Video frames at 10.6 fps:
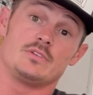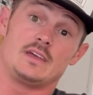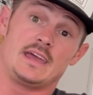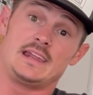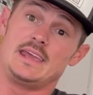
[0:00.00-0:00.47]

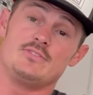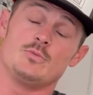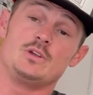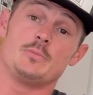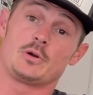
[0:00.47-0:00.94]
and even
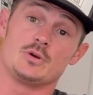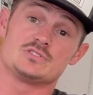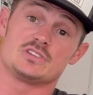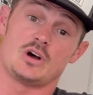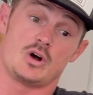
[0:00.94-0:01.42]
when you
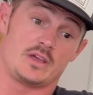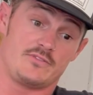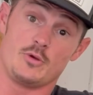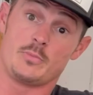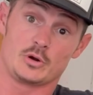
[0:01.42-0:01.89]
produce a dog,
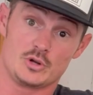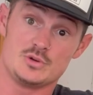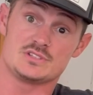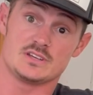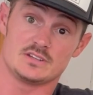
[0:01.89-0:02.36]
if you
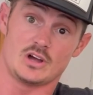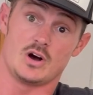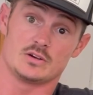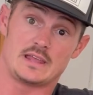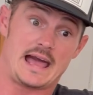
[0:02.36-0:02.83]
produce a
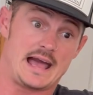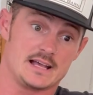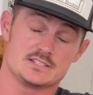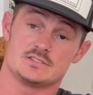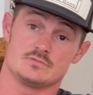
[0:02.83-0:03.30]
dog that
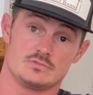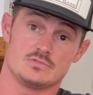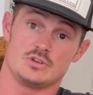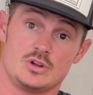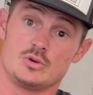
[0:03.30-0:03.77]
has
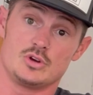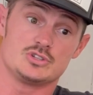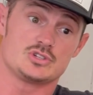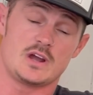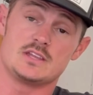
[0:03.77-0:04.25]
you
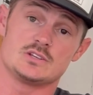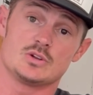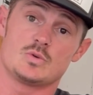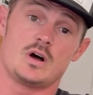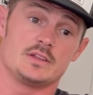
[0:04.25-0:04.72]
good traits,
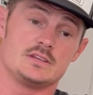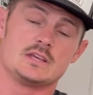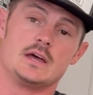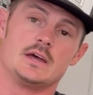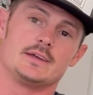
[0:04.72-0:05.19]
good qualities,
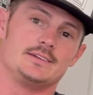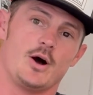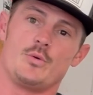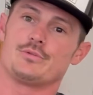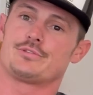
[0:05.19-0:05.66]

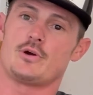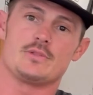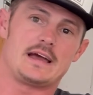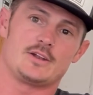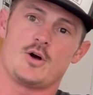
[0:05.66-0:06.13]
don't throw
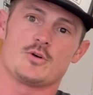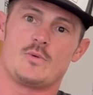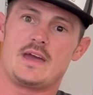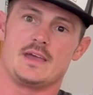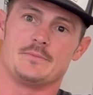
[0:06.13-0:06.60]
that dog
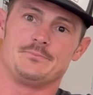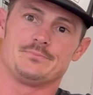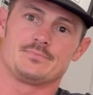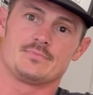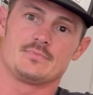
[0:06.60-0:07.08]
away.
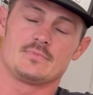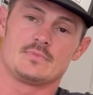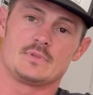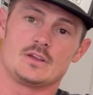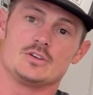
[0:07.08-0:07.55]

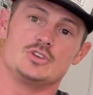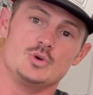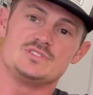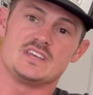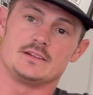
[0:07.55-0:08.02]

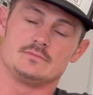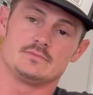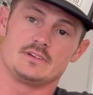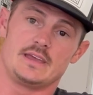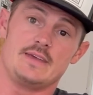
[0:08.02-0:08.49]
Use it.
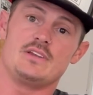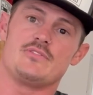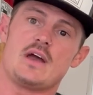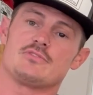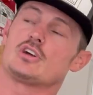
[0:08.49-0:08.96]
Even if
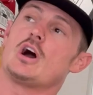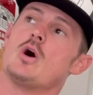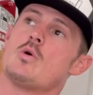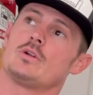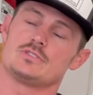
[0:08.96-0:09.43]
you have to
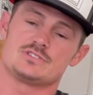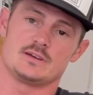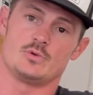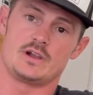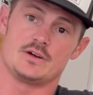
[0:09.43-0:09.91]
co-own it to
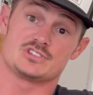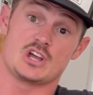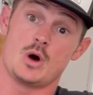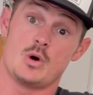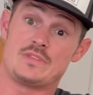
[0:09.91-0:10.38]
someone else,
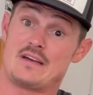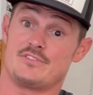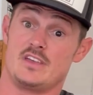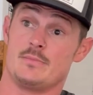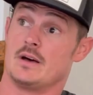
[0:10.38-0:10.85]
co-own that
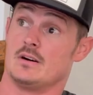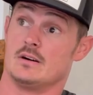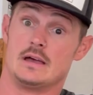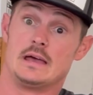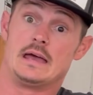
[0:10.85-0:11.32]

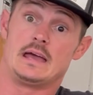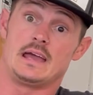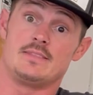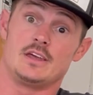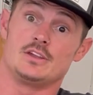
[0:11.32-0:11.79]
female,
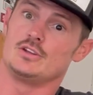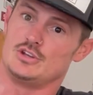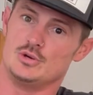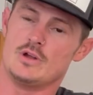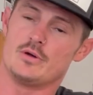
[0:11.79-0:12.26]
and then
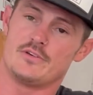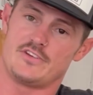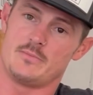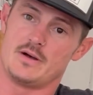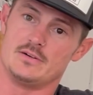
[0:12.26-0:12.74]
you know the
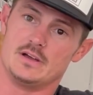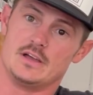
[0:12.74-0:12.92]
female,